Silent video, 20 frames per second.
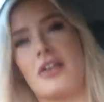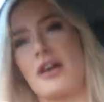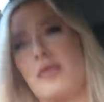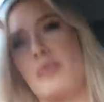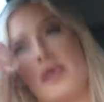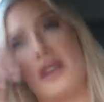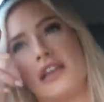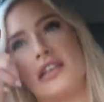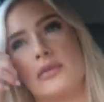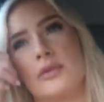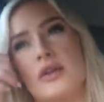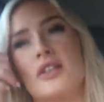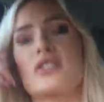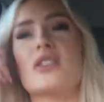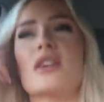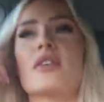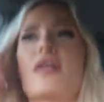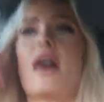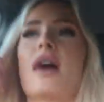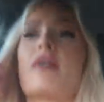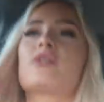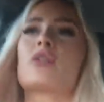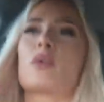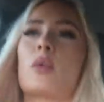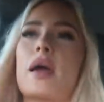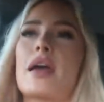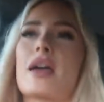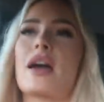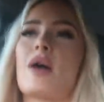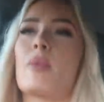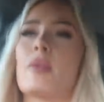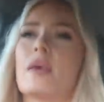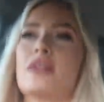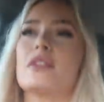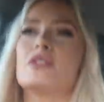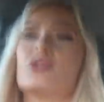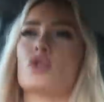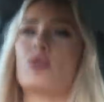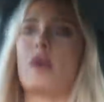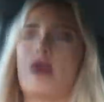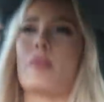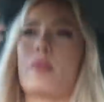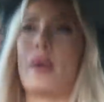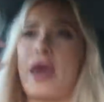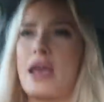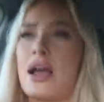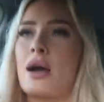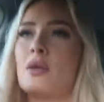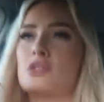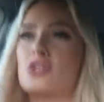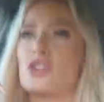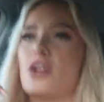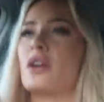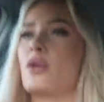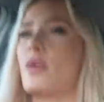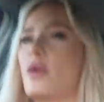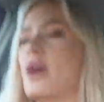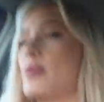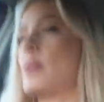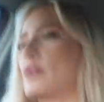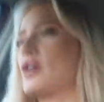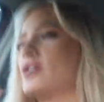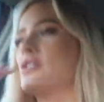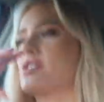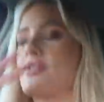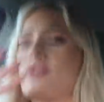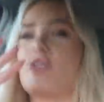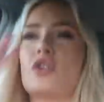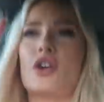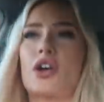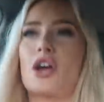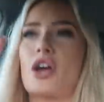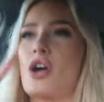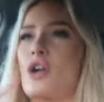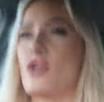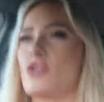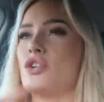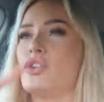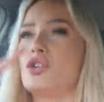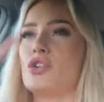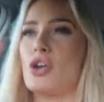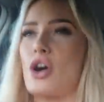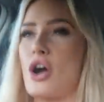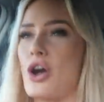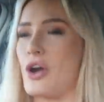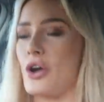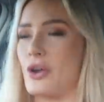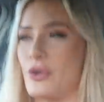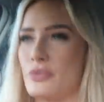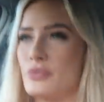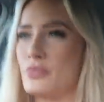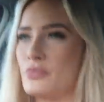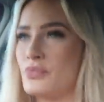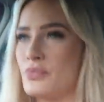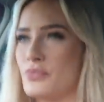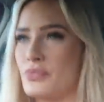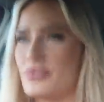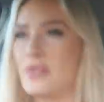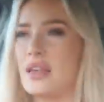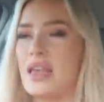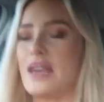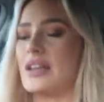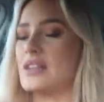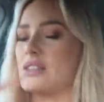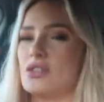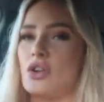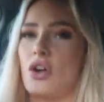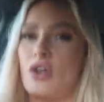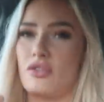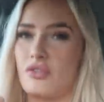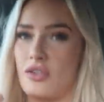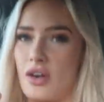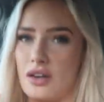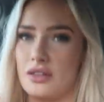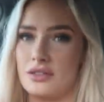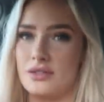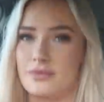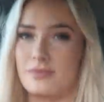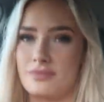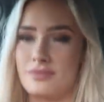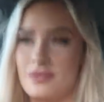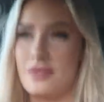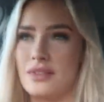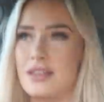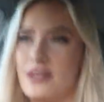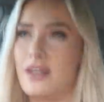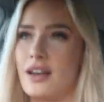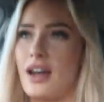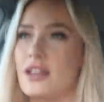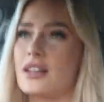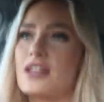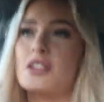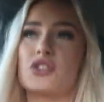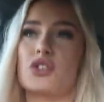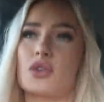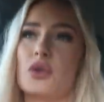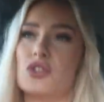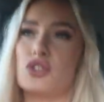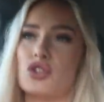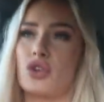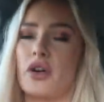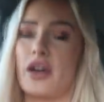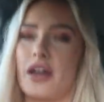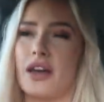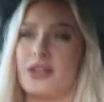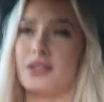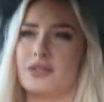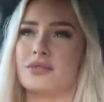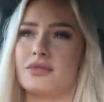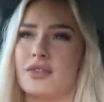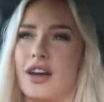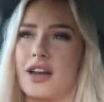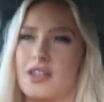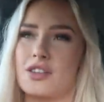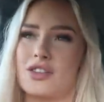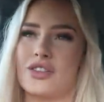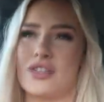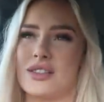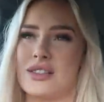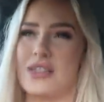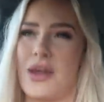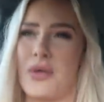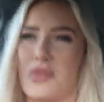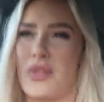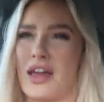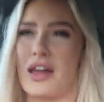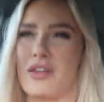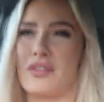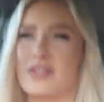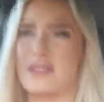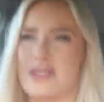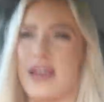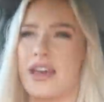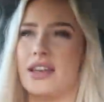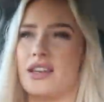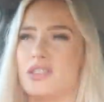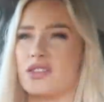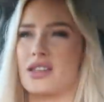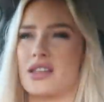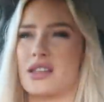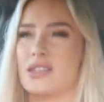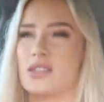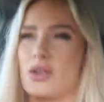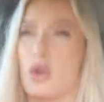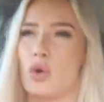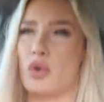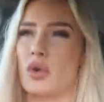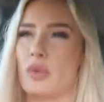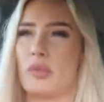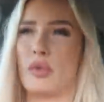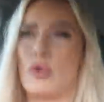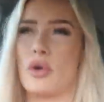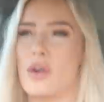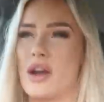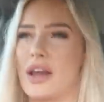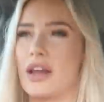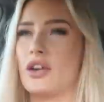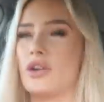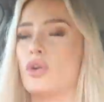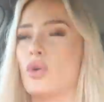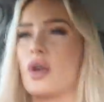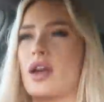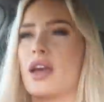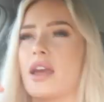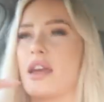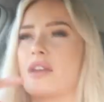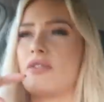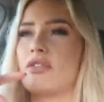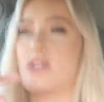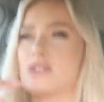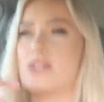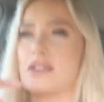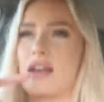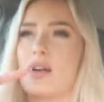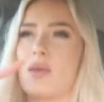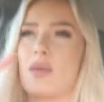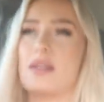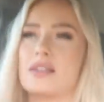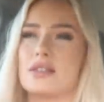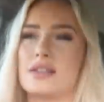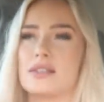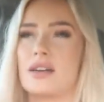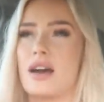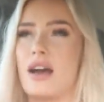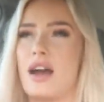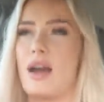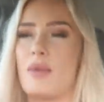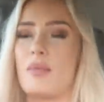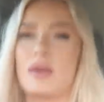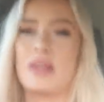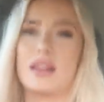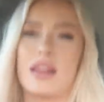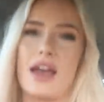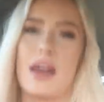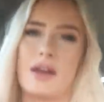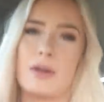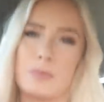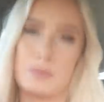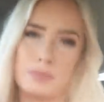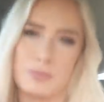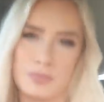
grumpy, especially if I have to wake up and do my makeup straight away because if you're a girl, you know it is not fun. Unless you enjoy it. I just do the same thing every day. It's, it's old and boring and annoying and feels like a waste of time, but like,